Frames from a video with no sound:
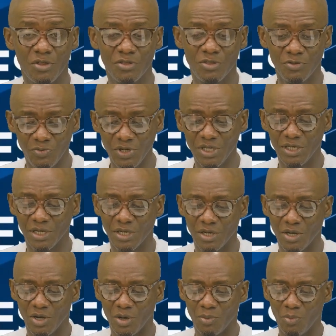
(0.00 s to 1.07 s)
3.
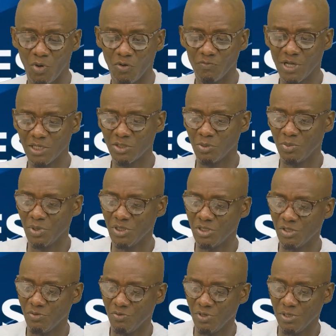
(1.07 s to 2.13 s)
More of that on
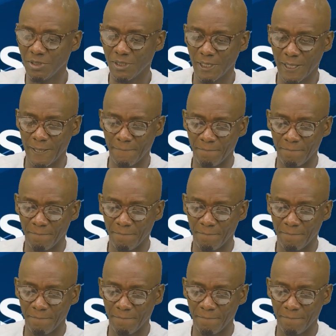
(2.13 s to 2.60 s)
page 3.